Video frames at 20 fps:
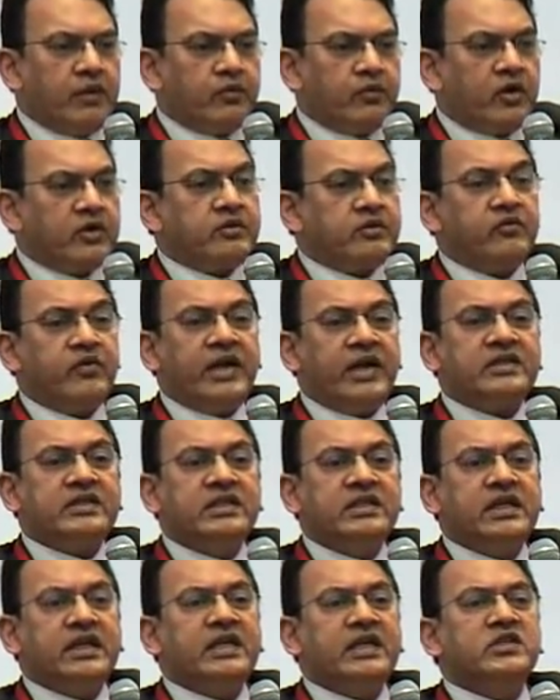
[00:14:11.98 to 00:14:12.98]
I've got
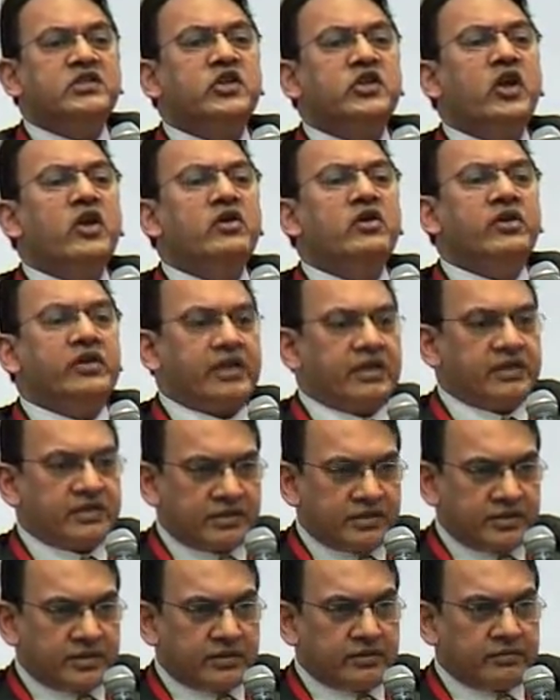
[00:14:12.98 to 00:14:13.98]
vaccine against
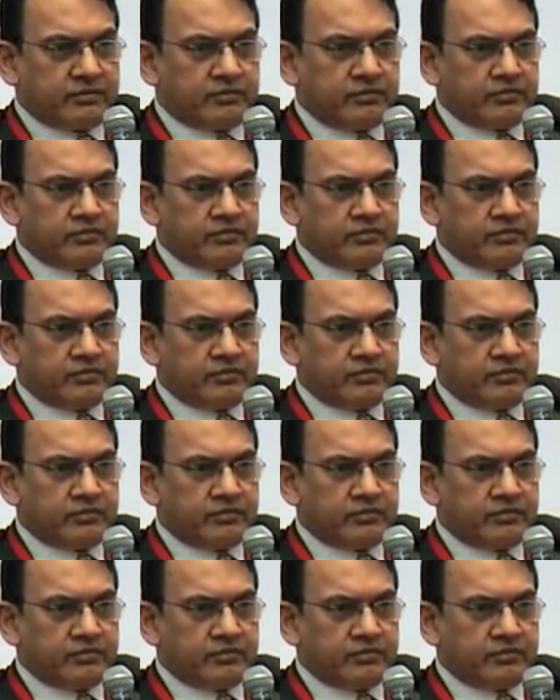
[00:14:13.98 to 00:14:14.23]
ignorance.